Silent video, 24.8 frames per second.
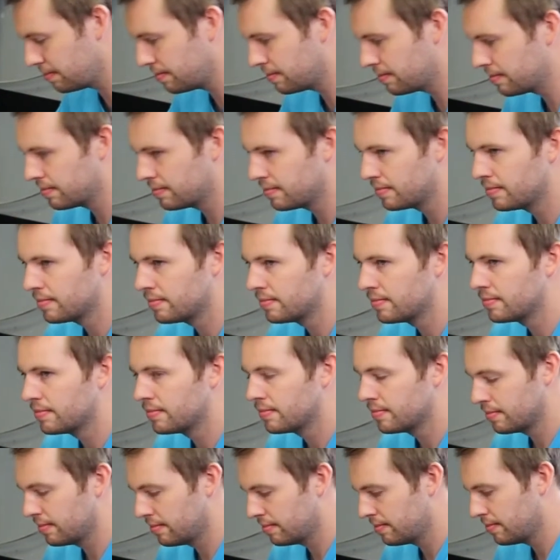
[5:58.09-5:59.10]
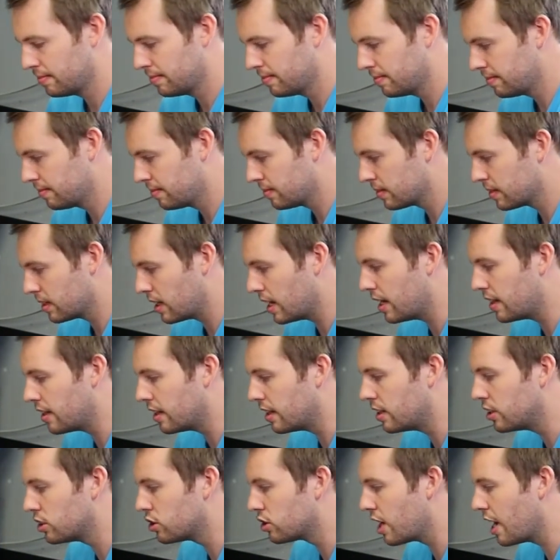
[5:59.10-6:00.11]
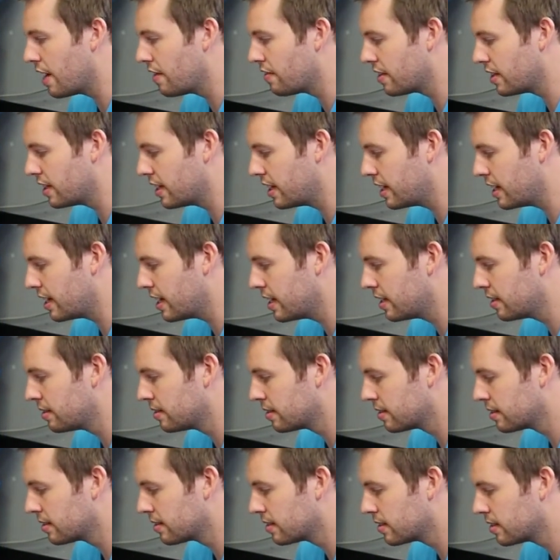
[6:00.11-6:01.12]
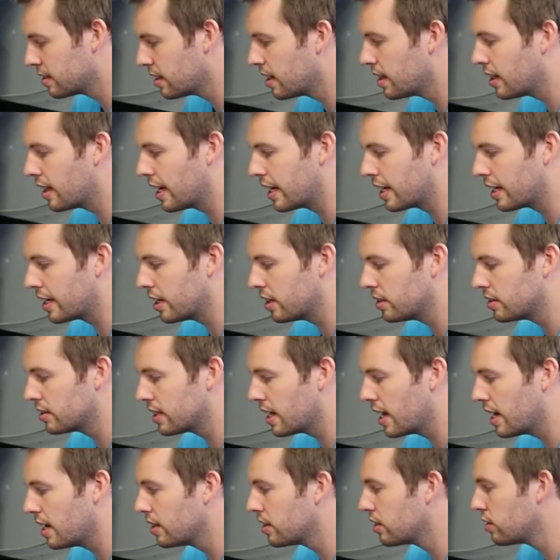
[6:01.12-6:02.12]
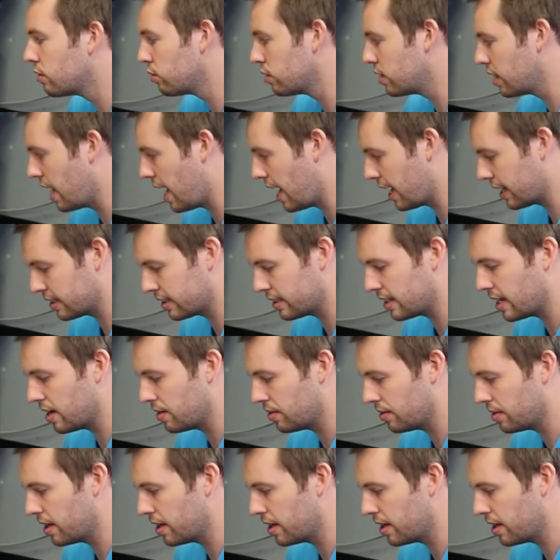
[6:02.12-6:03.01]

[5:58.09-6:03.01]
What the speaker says: for you, I'm going to sit down with you and go over why did we choose these stretches, why did we